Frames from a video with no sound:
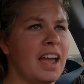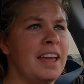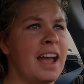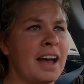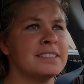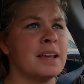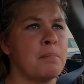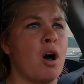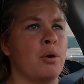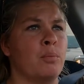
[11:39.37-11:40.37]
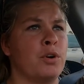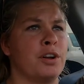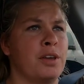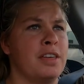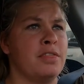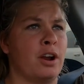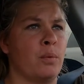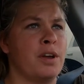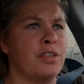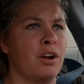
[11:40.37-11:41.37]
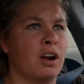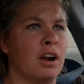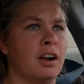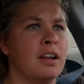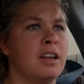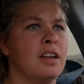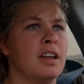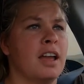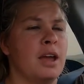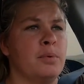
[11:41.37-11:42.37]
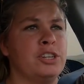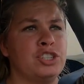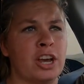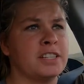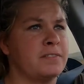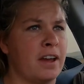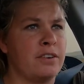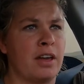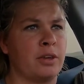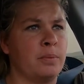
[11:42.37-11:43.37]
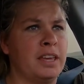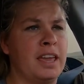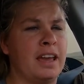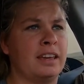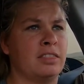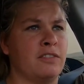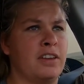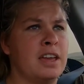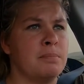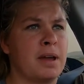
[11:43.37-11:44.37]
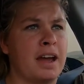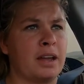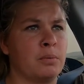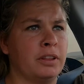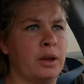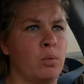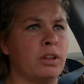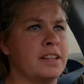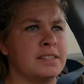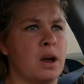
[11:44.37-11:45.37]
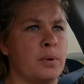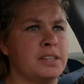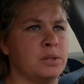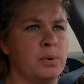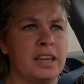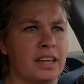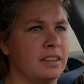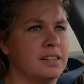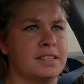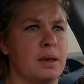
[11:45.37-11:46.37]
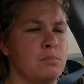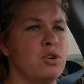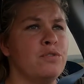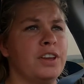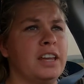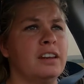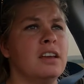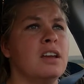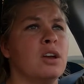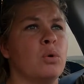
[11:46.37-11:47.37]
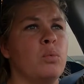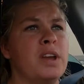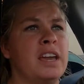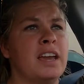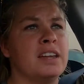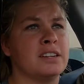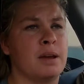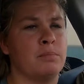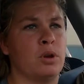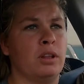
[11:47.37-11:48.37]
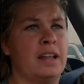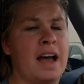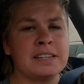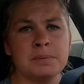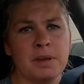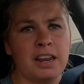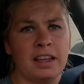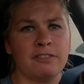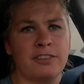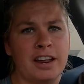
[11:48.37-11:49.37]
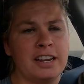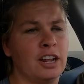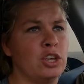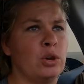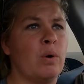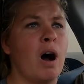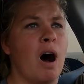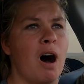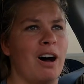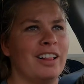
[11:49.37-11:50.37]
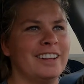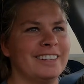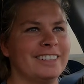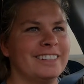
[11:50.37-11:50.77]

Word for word: And as I'm all, we're in there with her and we just found out that we can't get the van back and we're like, well, let's not waste the weekend, let's get moving. We end up last minute finding a U-Haul